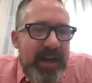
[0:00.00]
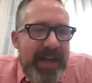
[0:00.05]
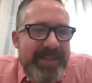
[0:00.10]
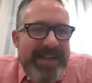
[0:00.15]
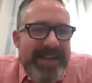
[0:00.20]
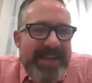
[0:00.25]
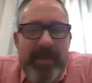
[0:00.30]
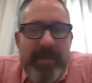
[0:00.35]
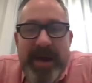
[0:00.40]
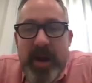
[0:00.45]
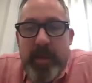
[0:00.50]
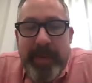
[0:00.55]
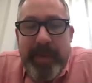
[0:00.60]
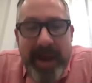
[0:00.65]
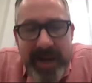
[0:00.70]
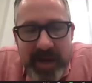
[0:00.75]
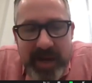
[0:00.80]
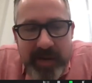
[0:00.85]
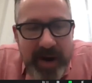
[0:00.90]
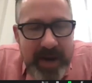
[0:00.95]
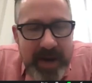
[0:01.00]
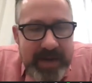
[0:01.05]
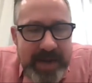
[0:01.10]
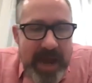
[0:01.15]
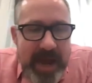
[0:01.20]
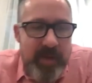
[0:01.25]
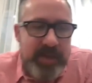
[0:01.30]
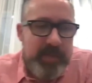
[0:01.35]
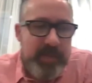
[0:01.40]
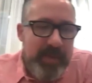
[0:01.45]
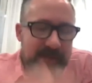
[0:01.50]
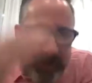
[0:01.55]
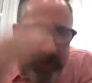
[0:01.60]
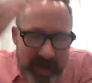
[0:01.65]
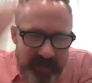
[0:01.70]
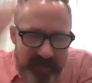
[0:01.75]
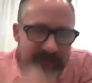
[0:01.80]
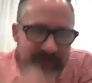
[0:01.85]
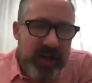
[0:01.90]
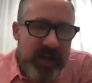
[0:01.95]
It's at about a penny right now. It's
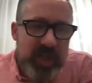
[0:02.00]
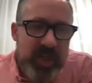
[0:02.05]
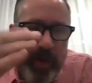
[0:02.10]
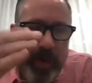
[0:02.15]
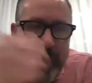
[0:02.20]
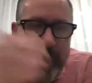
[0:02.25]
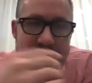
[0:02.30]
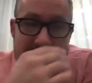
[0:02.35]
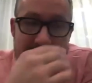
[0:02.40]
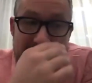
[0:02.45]
been kind of fluctuating, but